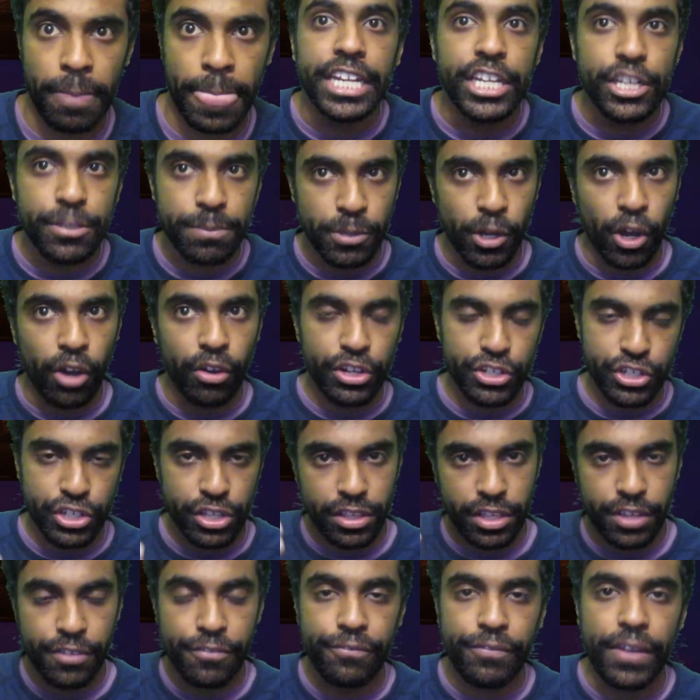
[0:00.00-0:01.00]
And
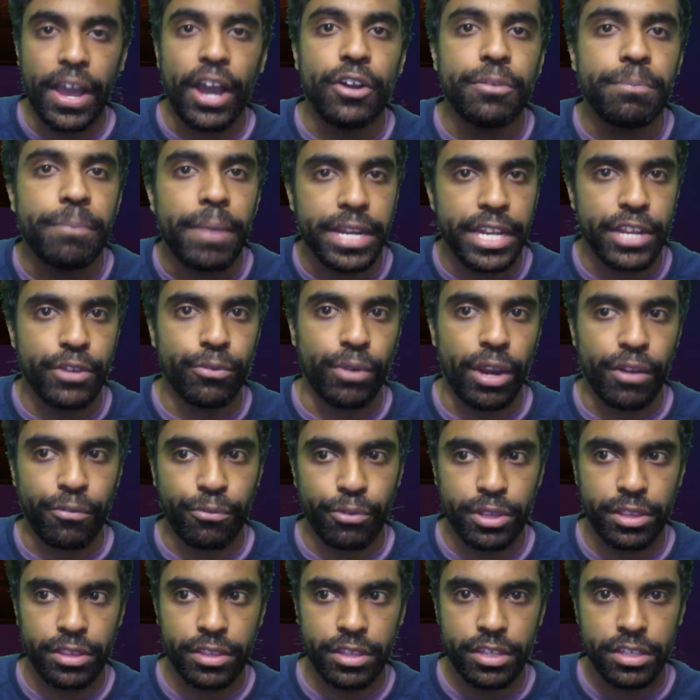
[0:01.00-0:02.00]
Egyptologists have found many
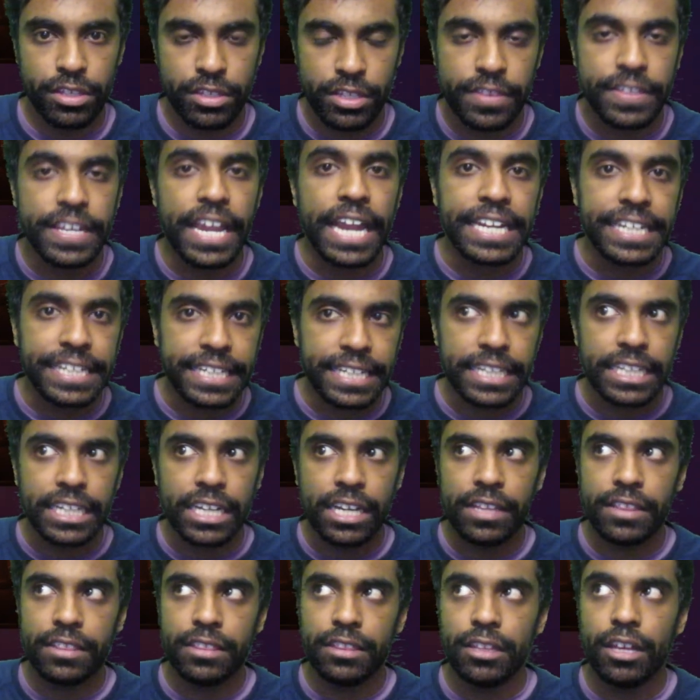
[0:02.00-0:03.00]
references to the
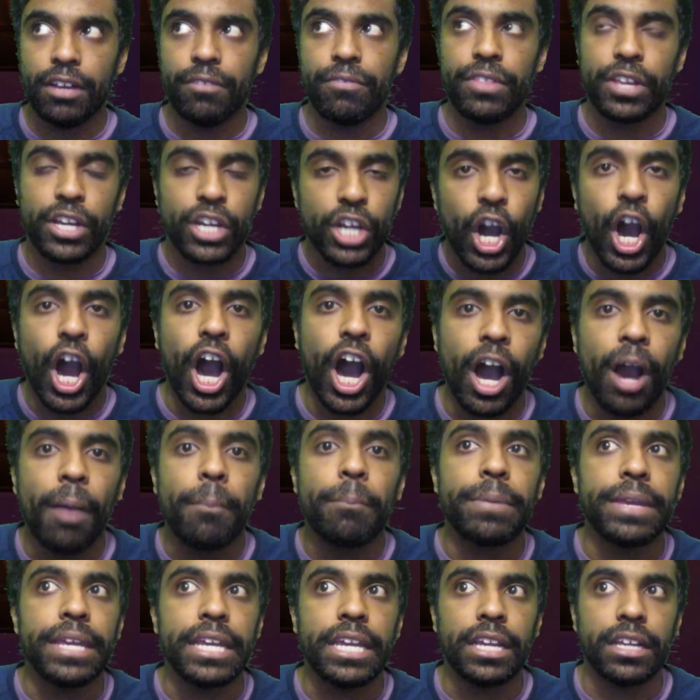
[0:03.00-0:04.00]
idea of the
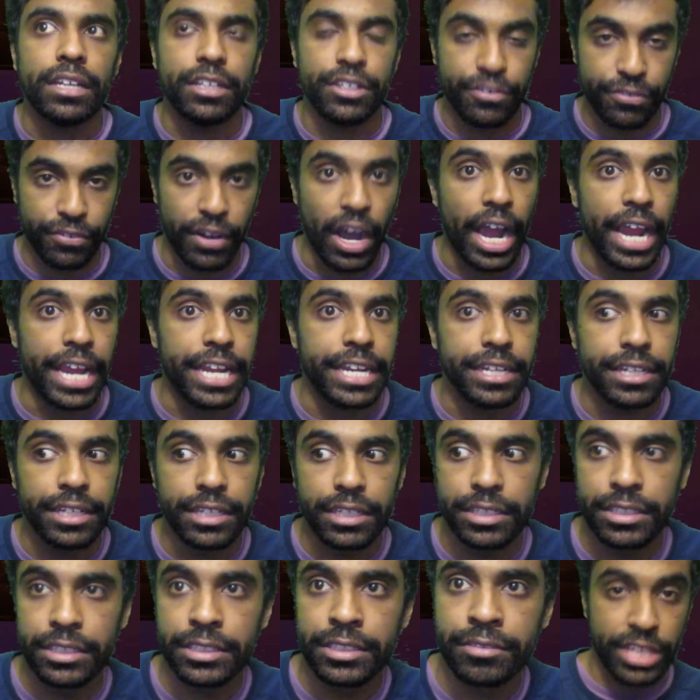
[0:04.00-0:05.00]
ka being
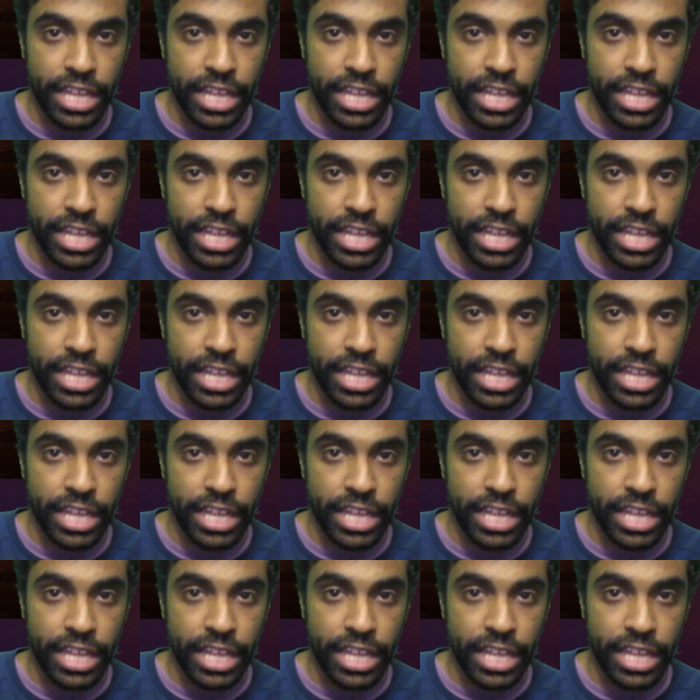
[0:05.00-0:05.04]
divine.